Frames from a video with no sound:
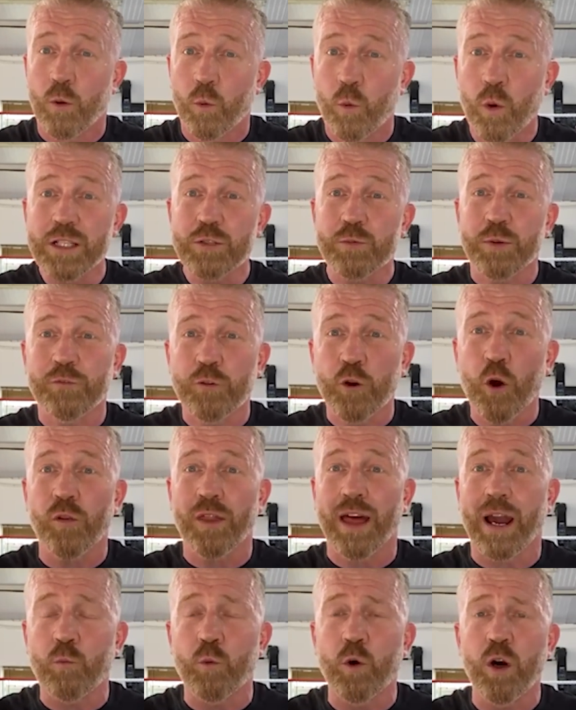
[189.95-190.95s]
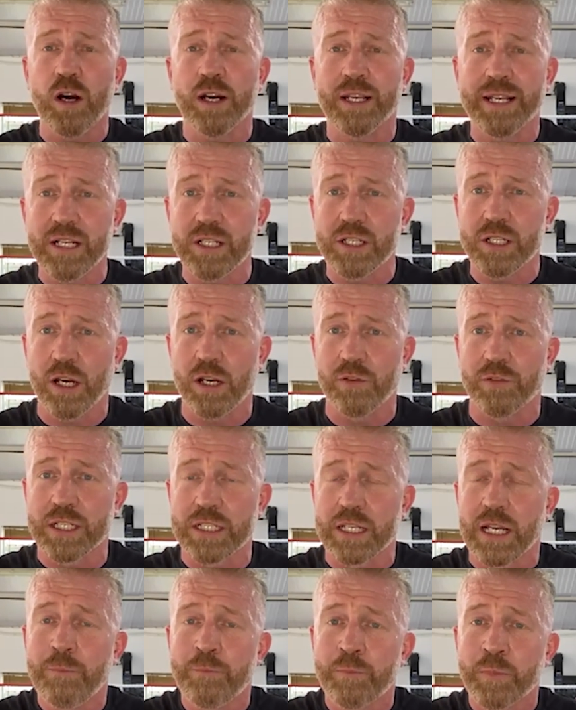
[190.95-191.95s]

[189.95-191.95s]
Once we've got that working service